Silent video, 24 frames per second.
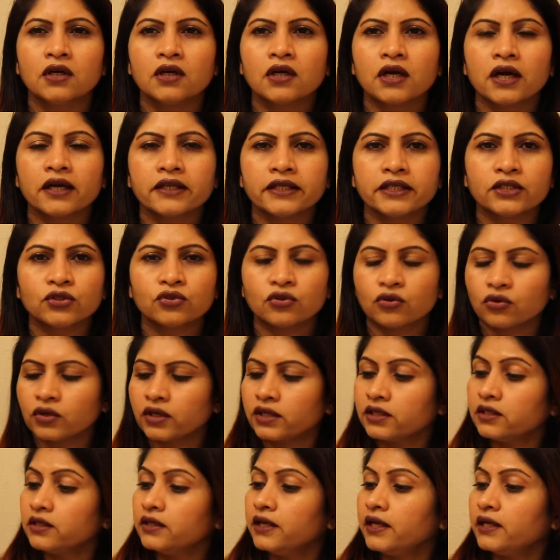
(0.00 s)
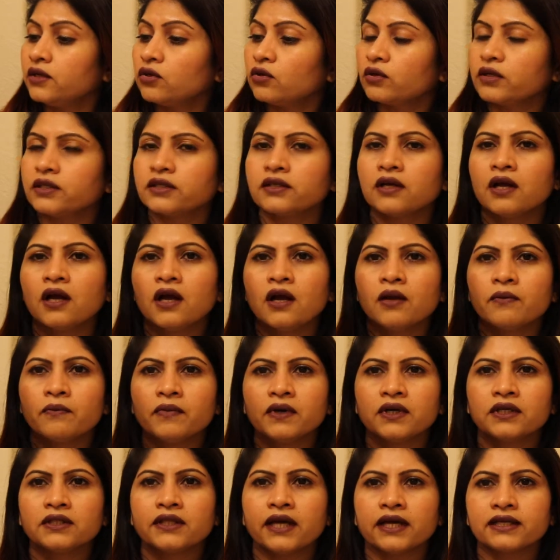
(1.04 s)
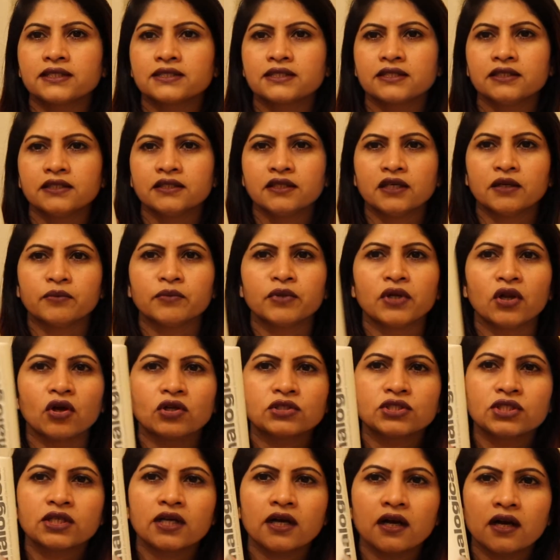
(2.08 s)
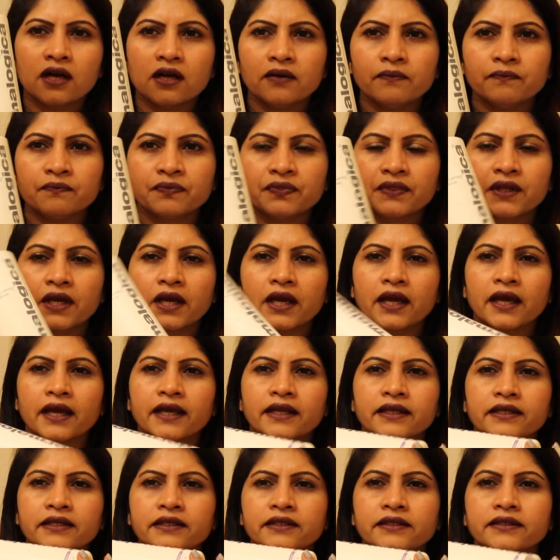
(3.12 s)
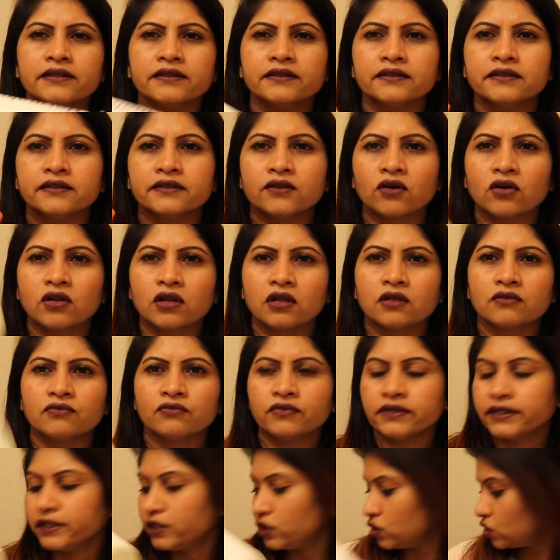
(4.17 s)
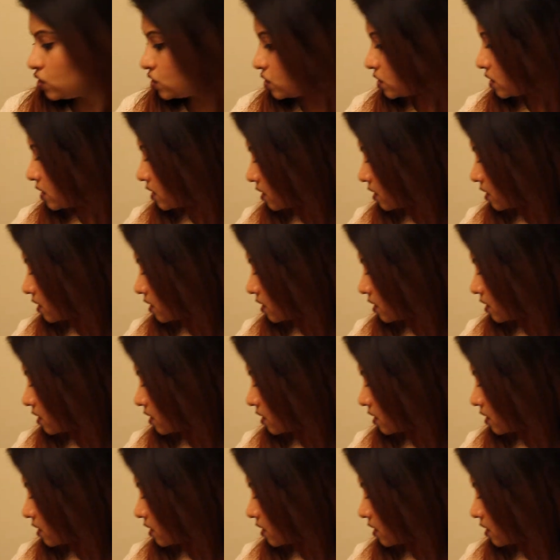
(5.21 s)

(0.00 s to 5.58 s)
I need to look at the date on it but that's the Dermalogica and all finished